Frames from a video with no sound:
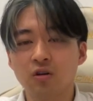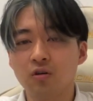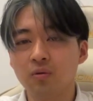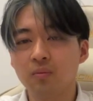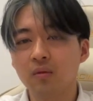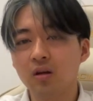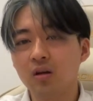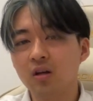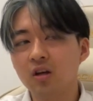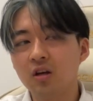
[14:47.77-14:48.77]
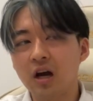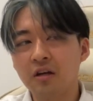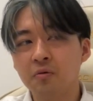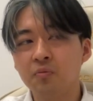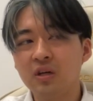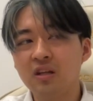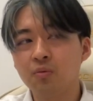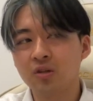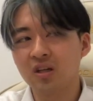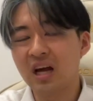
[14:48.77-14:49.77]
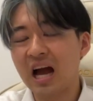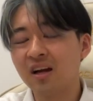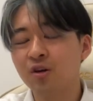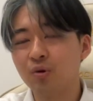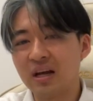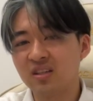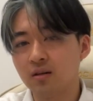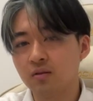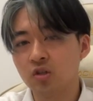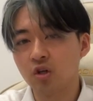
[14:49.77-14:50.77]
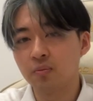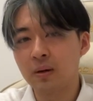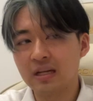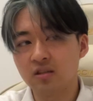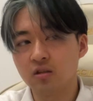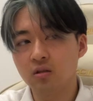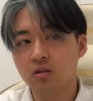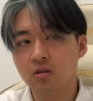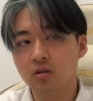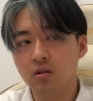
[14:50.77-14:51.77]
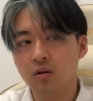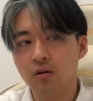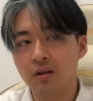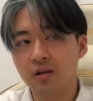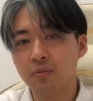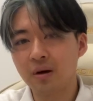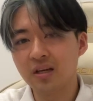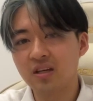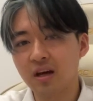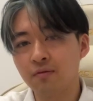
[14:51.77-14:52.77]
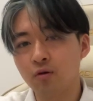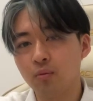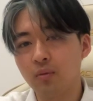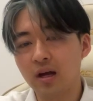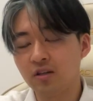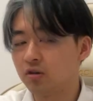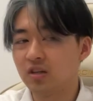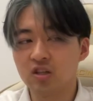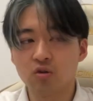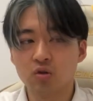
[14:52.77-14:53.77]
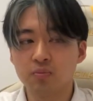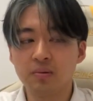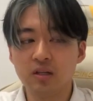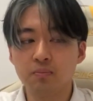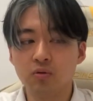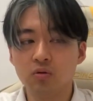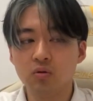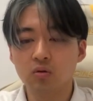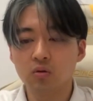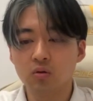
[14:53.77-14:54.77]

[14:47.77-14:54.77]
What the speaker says: So I don't really want an aggressive stud pattern that you might get from a traditional speed boot.